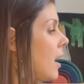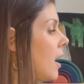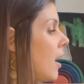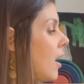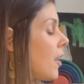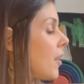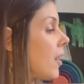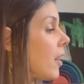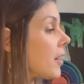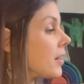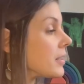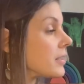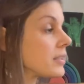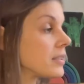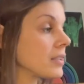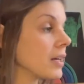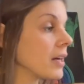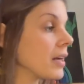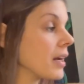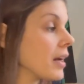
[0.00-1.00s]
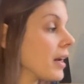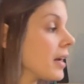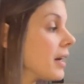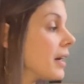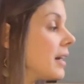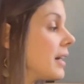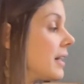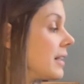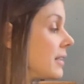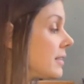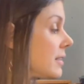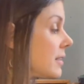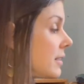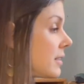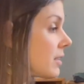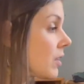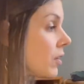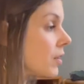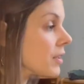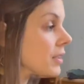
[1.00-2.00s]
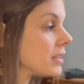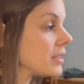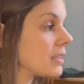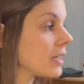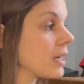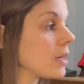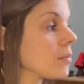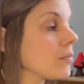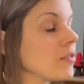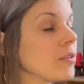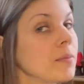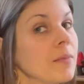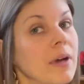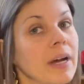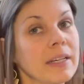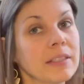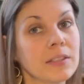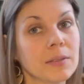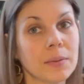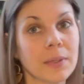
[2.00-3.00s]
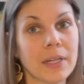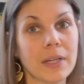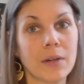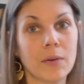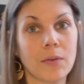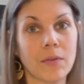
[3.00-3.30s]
Our art study is still the same from last week.